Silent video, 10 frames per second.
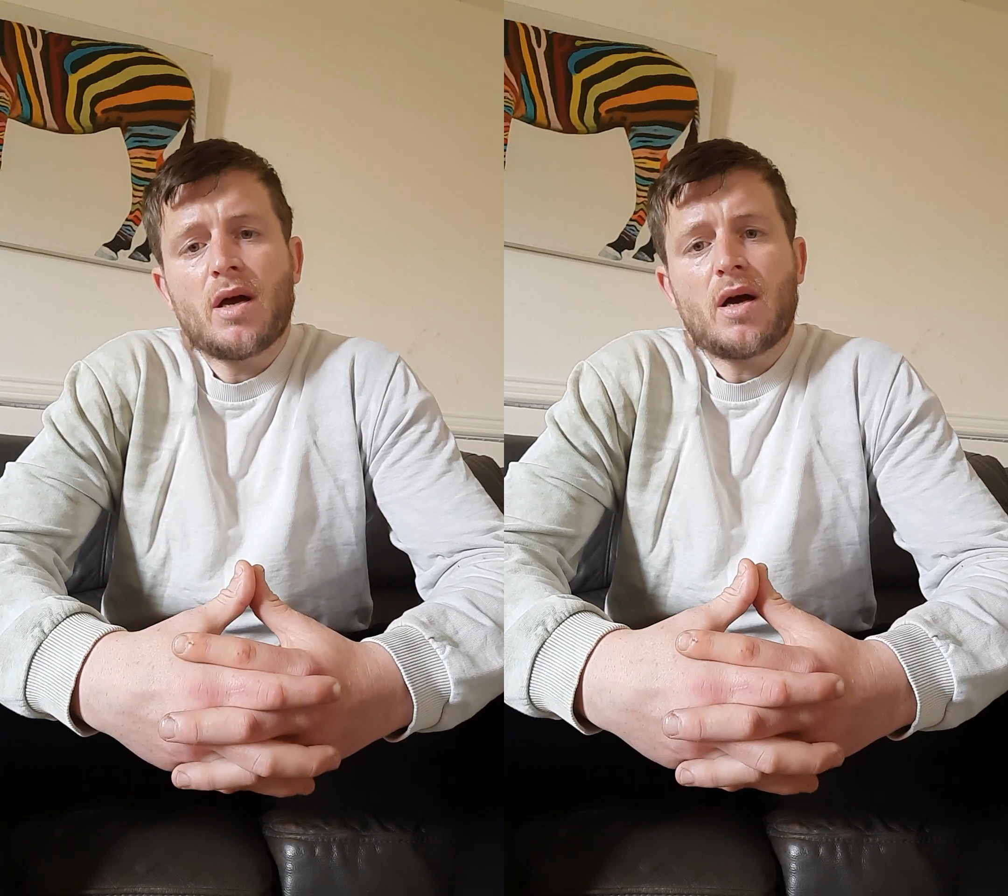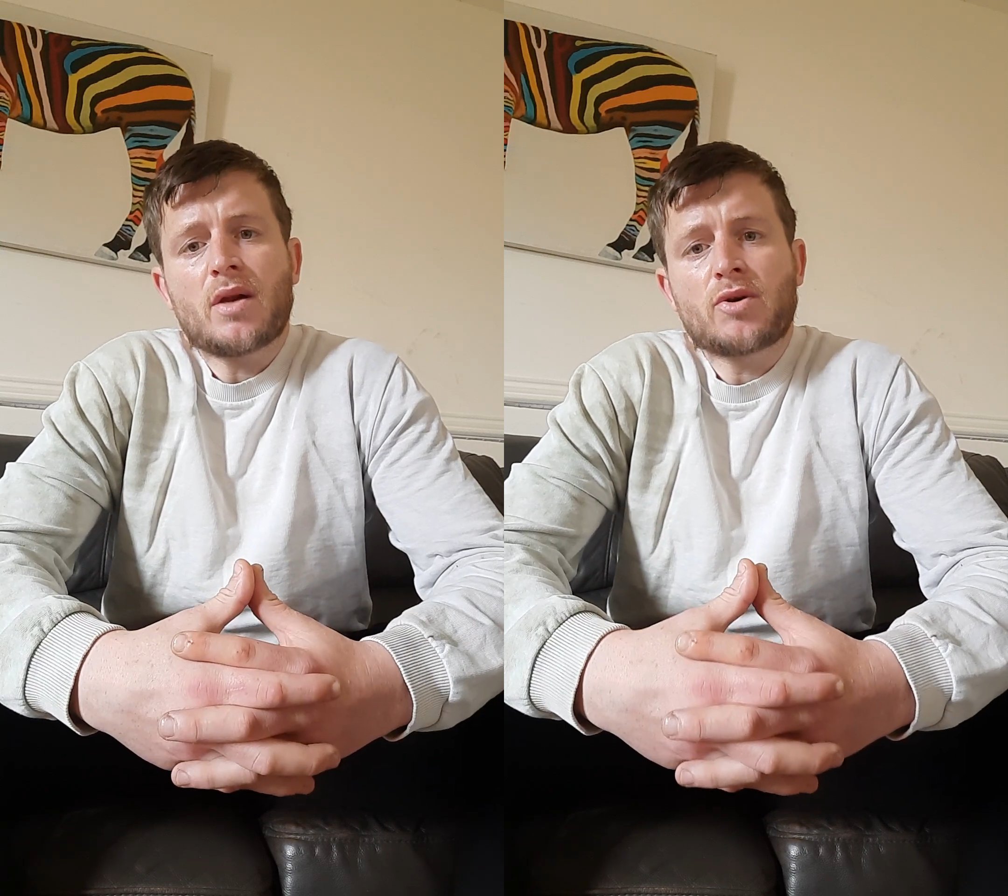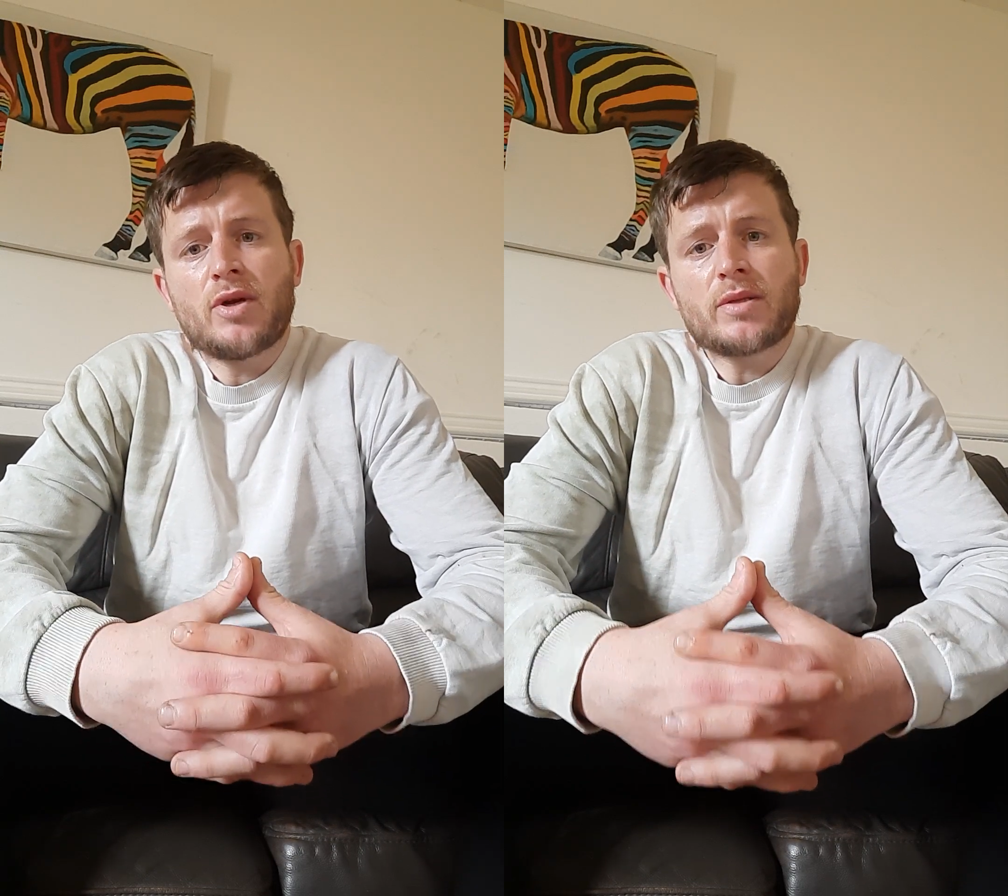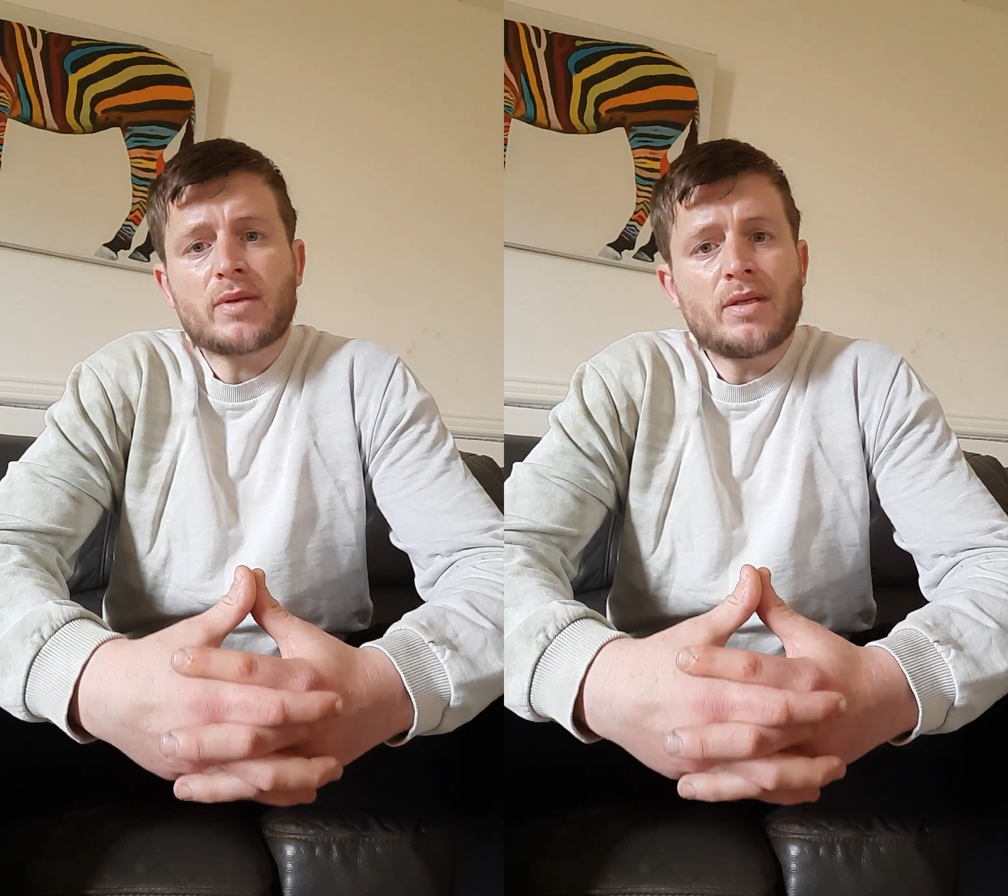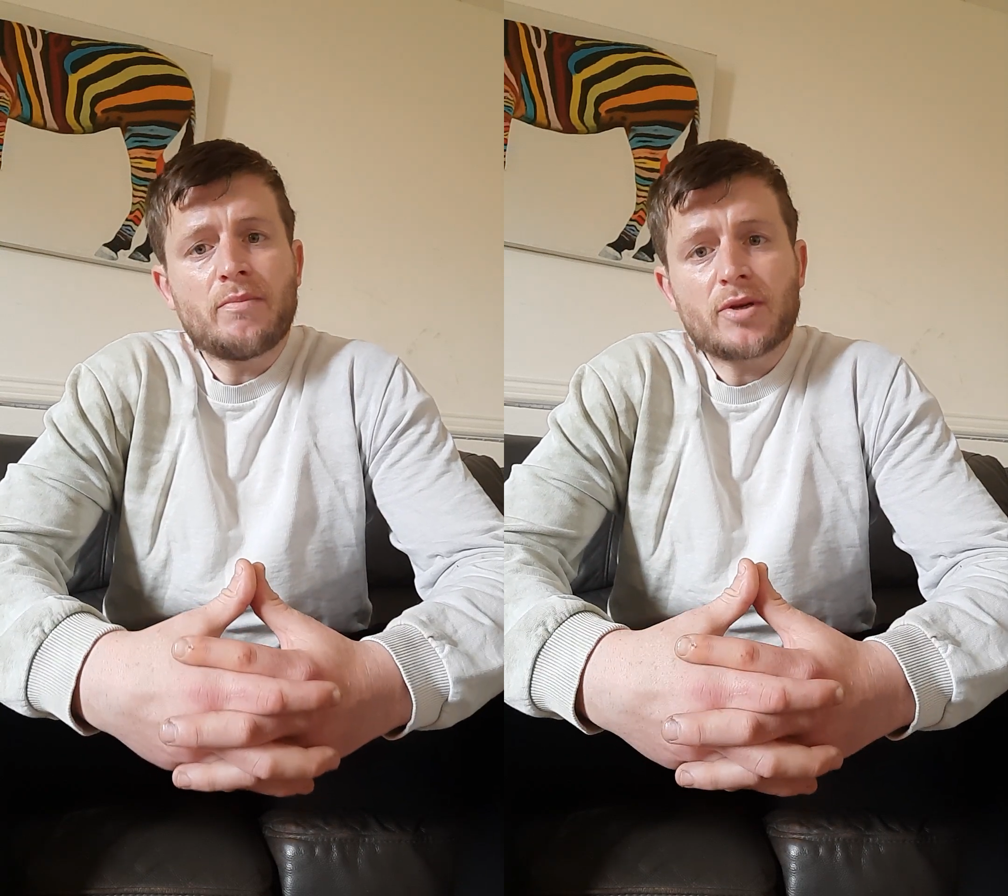are going to
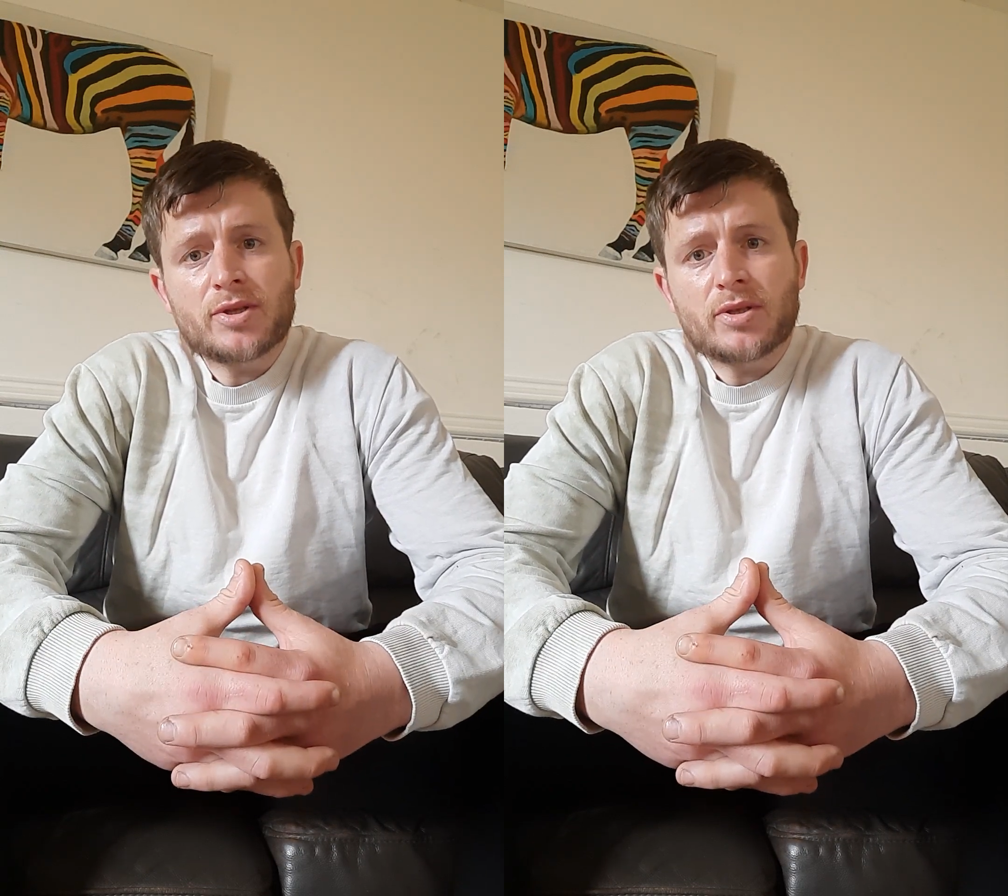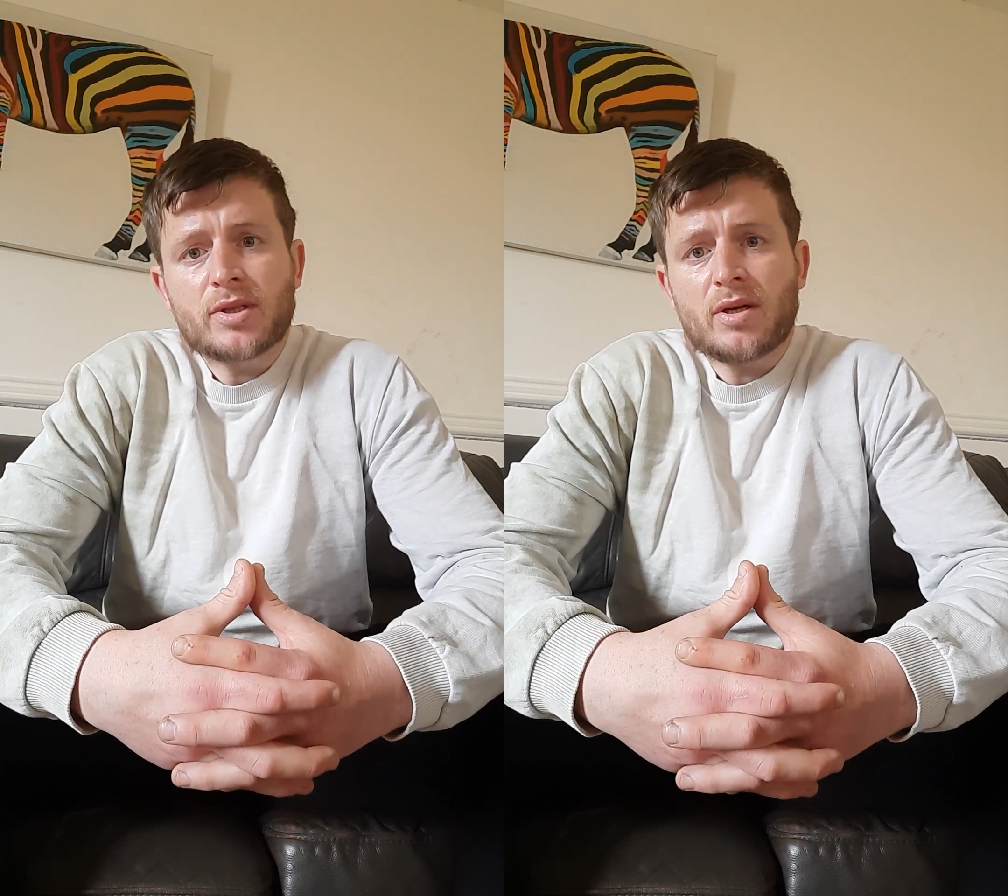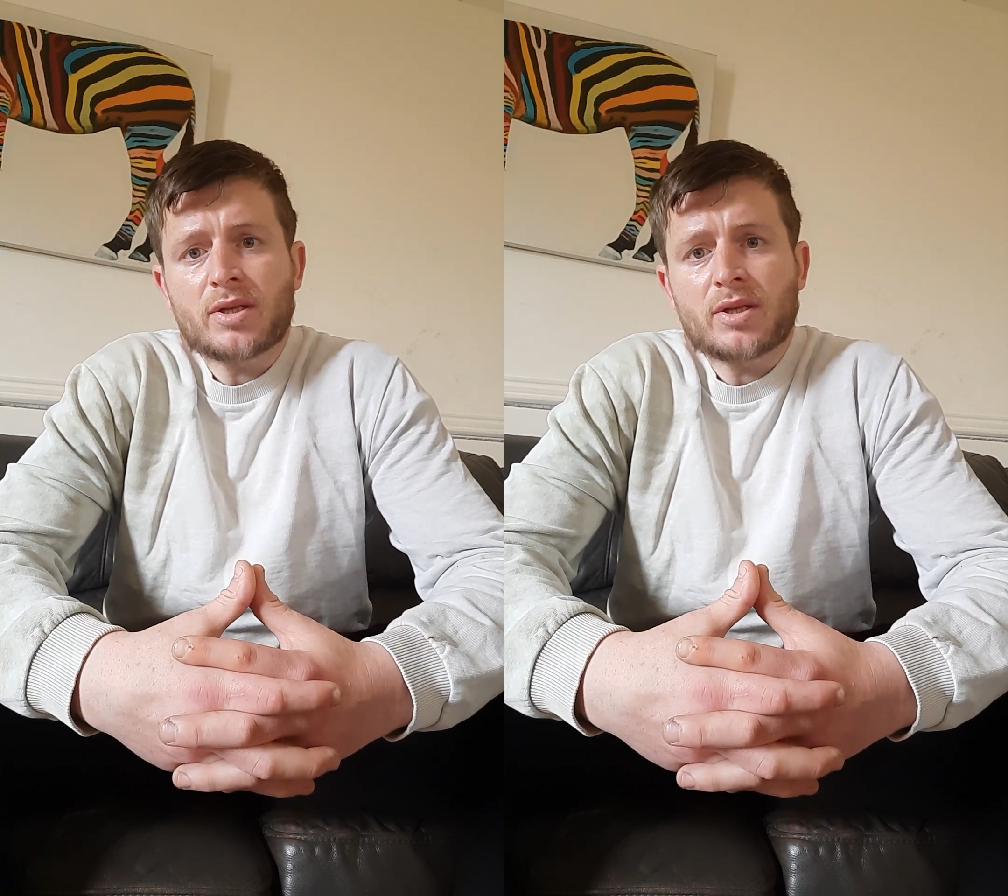get murdered or